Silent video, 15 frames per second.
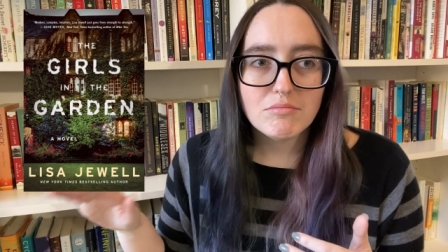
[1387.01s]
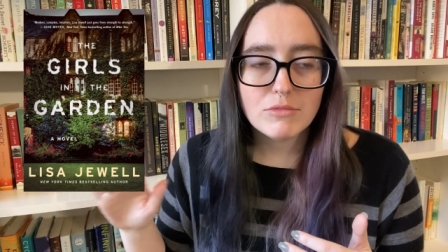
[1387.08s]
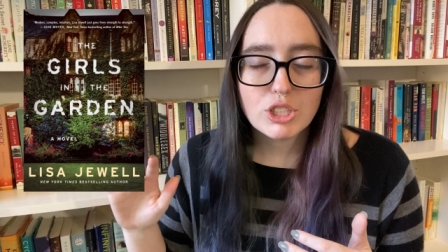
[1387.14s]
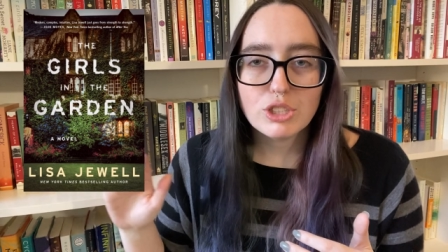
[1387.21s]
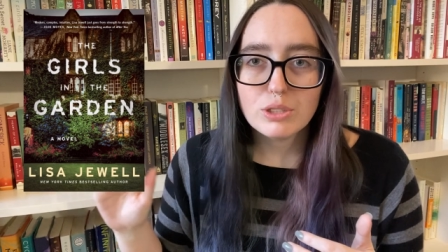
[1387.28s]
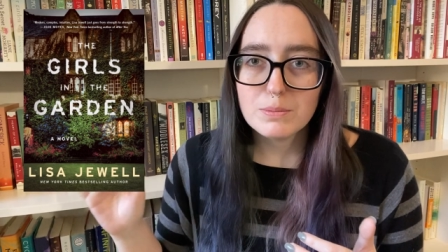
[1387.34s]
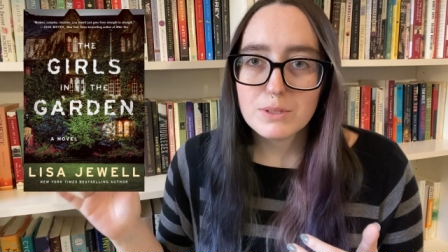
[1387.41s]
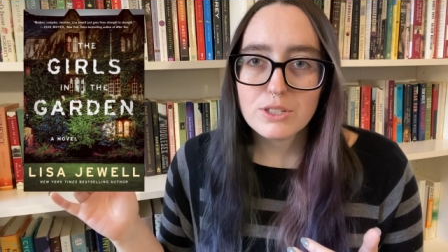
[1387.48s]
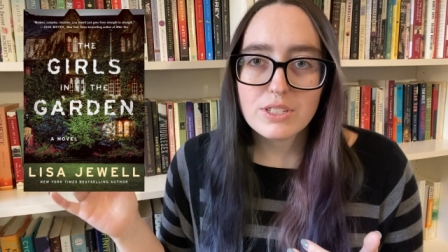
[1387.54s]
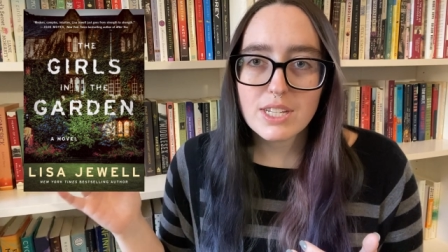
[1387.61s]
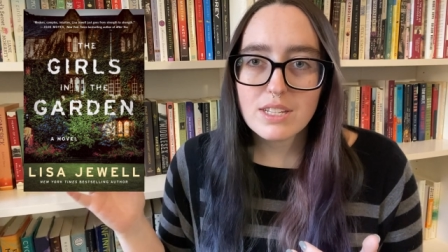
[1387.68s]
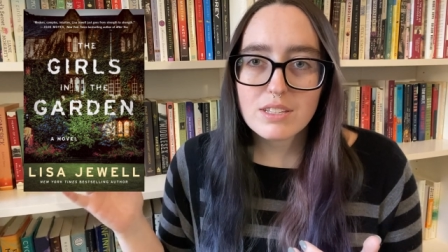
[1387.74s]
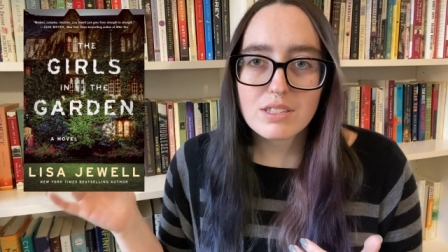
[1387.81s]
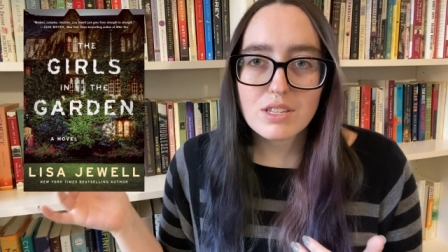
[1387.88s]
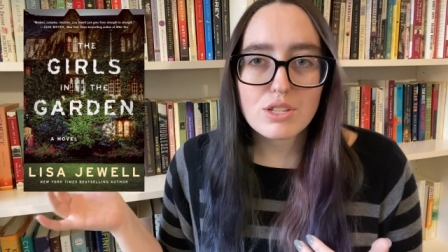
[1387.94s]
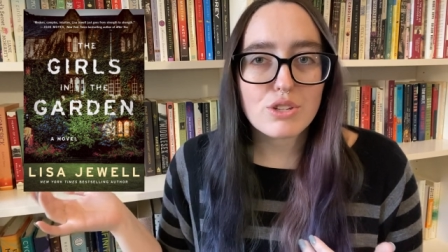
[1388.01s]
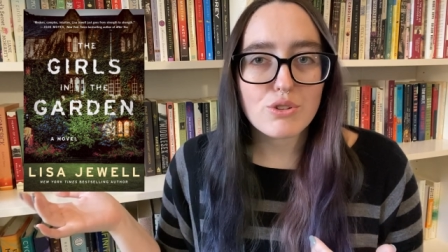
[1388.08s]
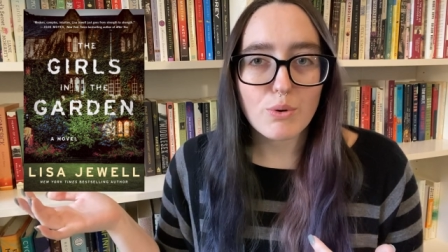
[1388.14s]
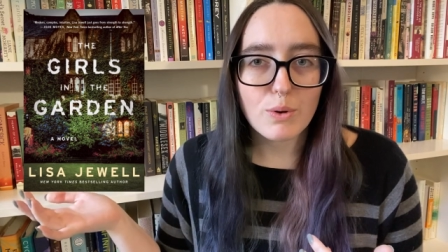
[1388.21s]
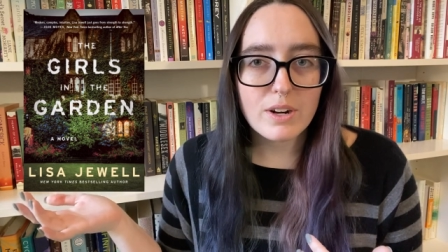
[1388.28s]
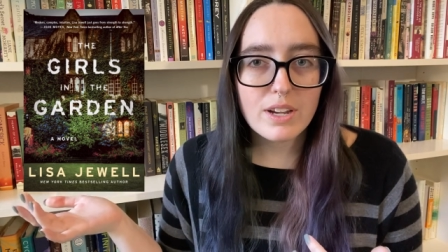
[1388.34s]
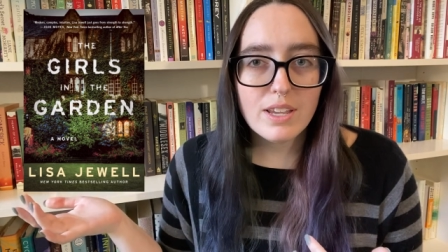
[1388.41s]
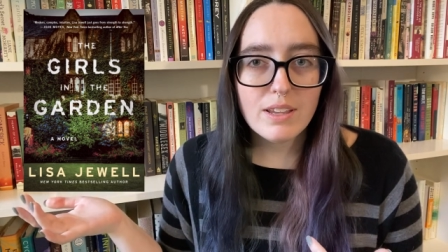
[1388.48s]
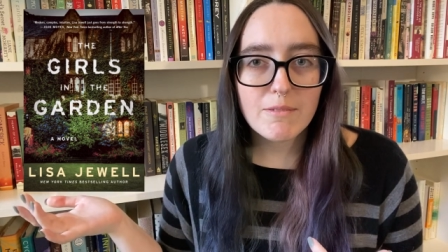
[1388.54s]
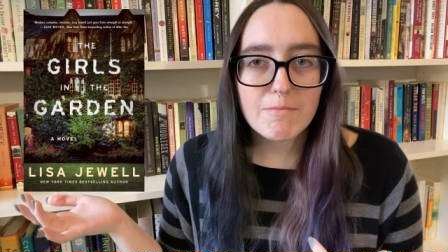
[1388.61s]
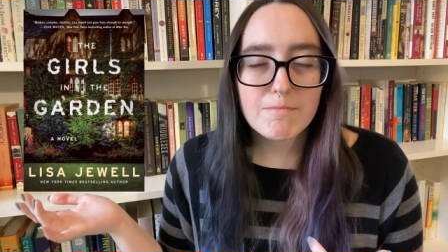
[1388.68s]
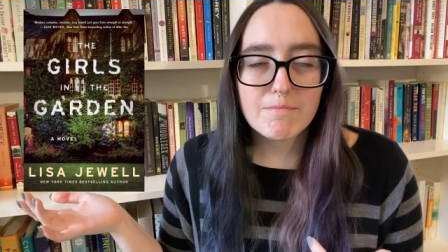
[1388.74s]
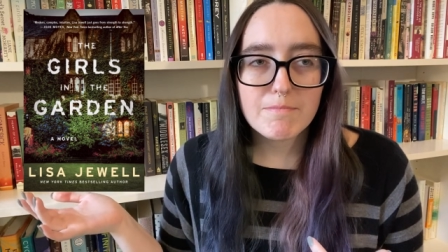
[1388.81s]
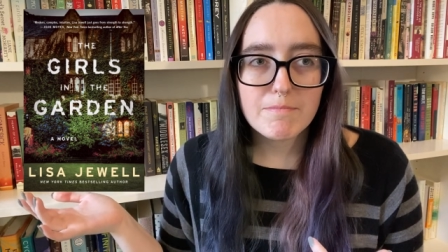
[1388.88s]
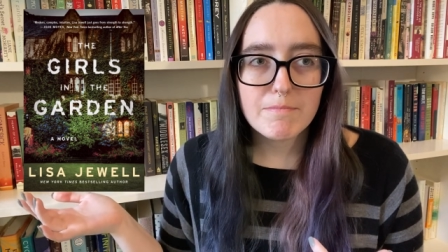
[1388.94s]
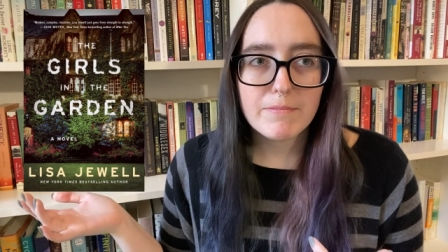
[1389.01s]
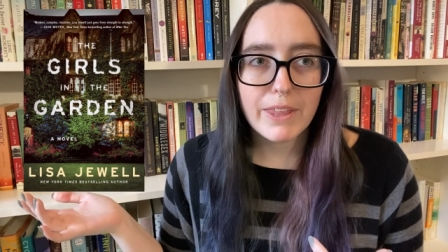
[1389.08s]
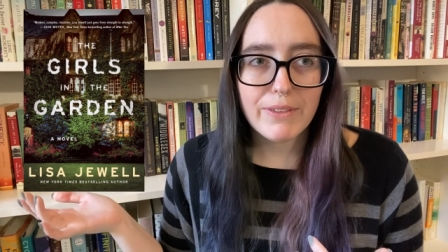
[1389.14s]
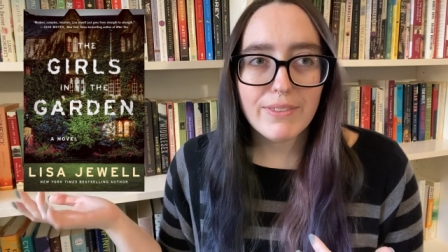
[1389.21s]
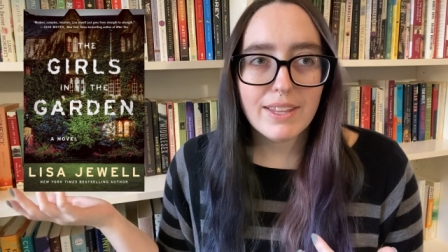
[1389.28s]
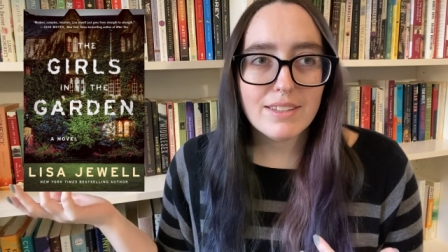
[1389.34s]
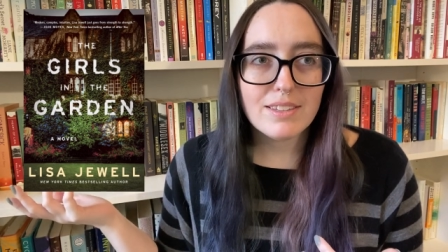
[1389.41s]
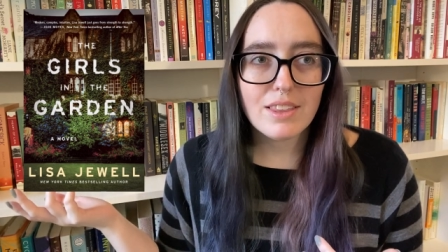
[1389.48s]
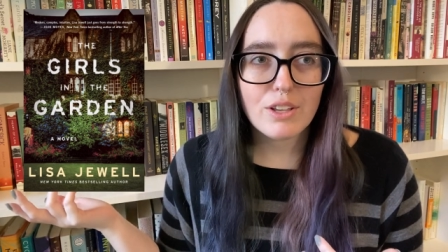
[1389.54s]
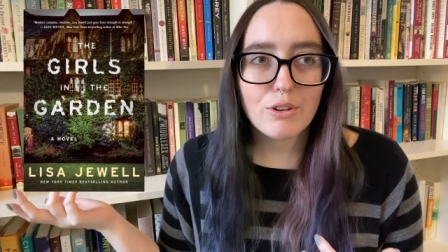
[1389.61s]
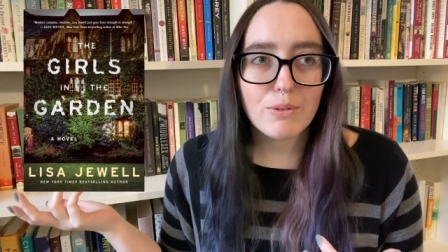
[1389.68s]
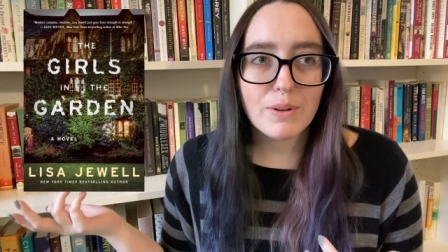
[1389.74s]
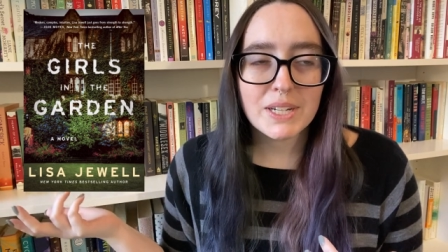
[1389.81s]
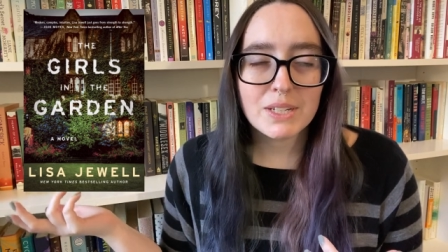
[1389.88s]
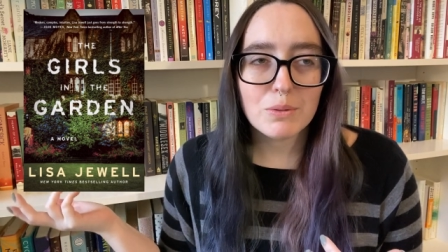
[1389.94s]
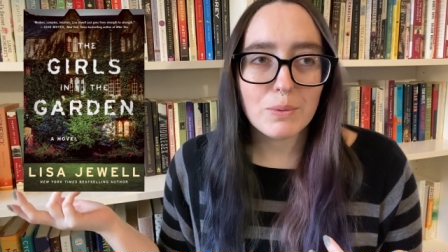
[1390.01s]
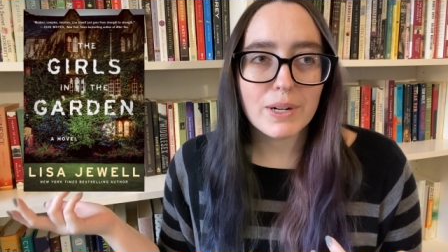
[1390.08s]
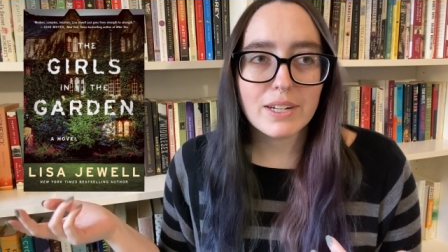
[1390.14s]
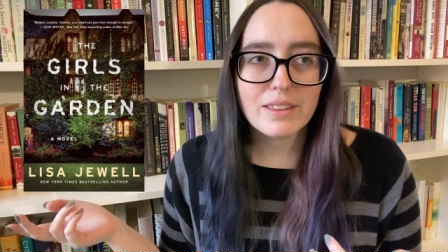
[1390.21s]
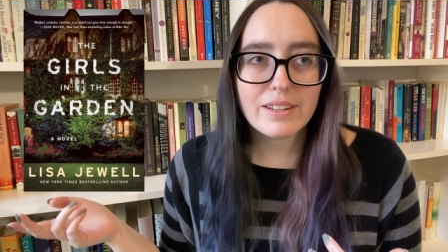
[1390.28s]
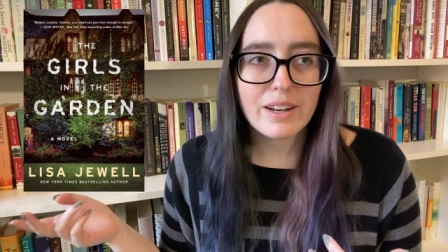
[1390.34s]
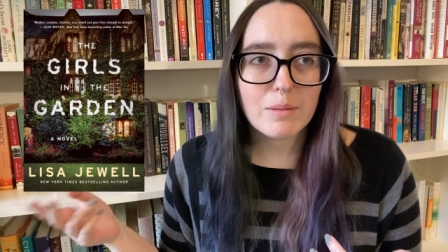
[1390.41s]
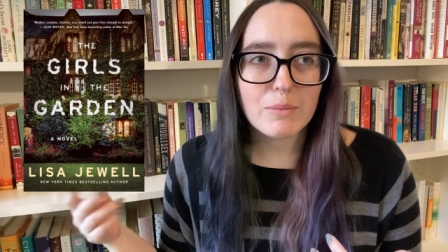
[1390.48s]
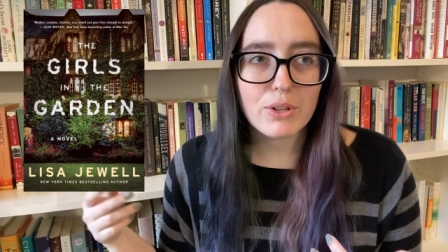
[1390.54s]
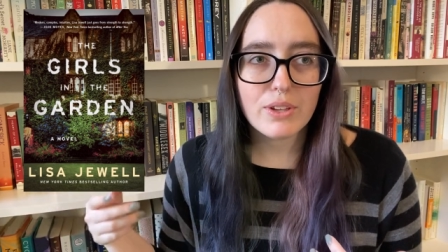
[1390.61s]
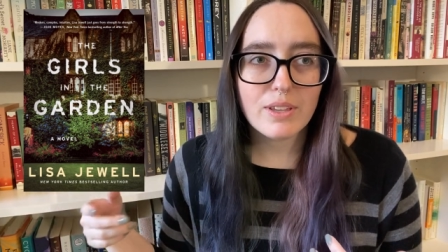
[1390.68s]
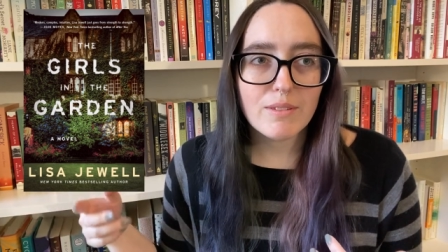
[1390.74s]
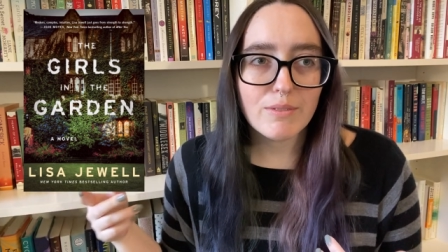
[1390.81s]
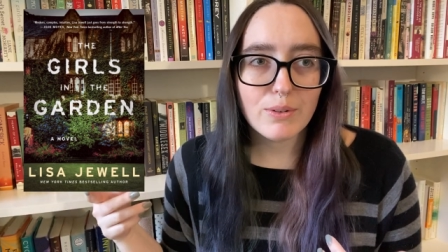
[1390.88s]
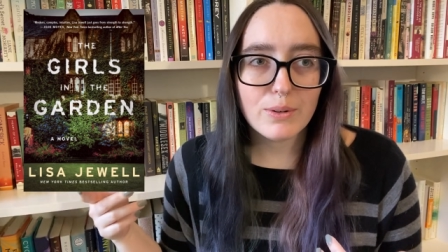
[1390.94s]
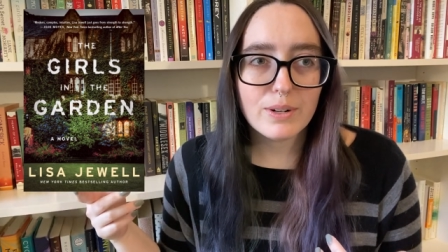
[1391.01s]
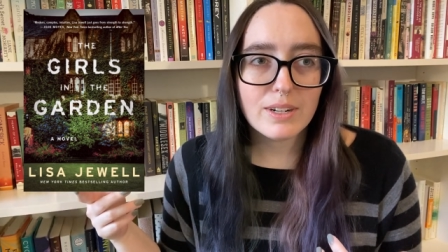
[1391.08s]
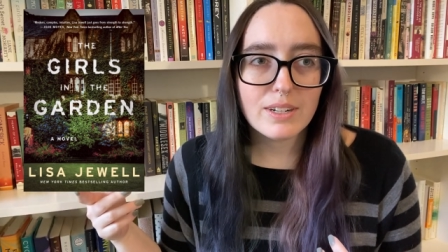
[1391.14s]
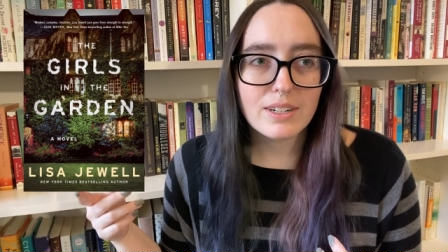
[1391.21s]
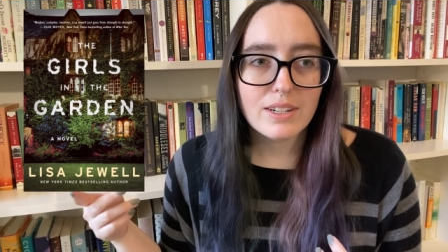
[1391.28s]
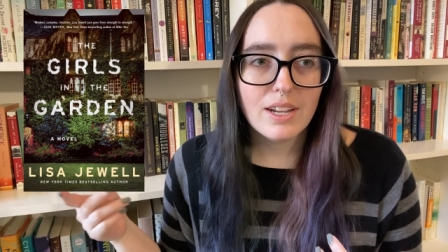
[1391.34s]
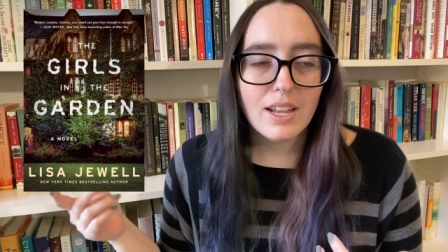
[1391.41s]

supersedes the story, if that's the correct word that I'm looking for.